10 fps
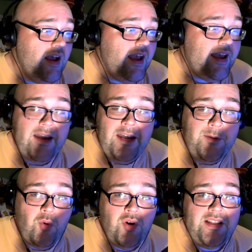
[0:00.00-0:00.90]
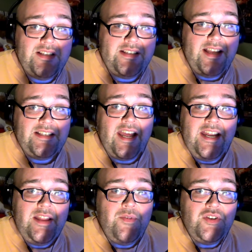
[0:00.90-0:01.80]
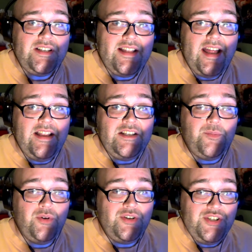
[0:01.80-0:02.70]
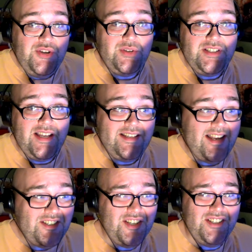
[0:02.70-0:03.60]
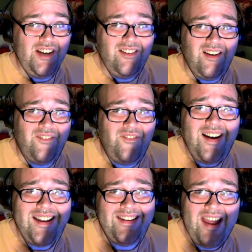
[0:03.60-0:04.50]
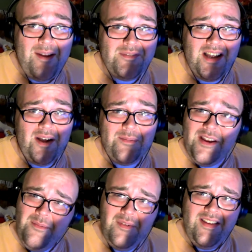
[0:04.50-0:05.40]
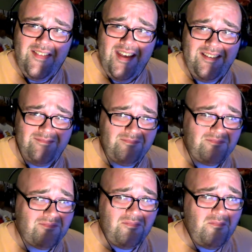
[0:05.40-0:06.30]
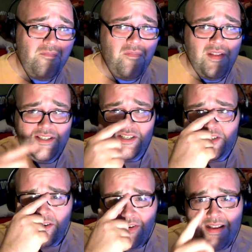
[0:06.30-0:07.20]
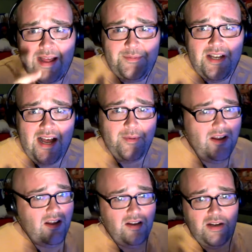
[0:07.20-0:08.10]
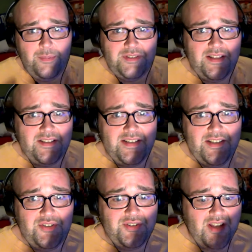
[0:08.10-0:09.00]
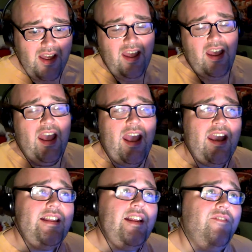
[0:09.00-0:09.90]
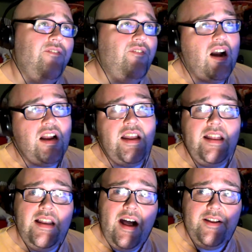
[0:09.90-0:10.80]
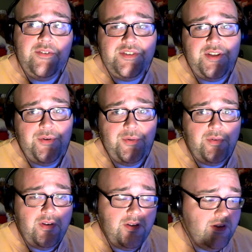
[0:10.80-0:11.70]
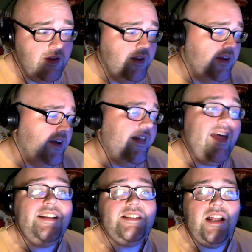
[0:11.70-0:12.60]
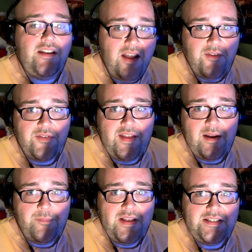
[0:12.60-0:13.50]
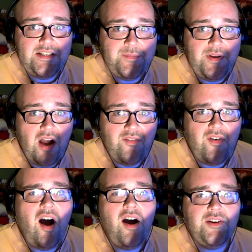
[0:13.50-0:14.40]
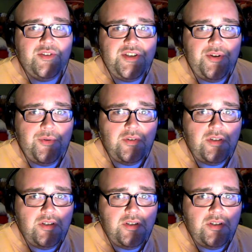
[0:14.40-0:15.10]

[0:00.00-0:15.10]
And anymore these days, any music that is produced is actually done on a fucking laptop. Can you believe that? It's just done on a laptop, a couple synthesizers, and that fucking auto-tune. That's another thing that pisses me off, auto-tune.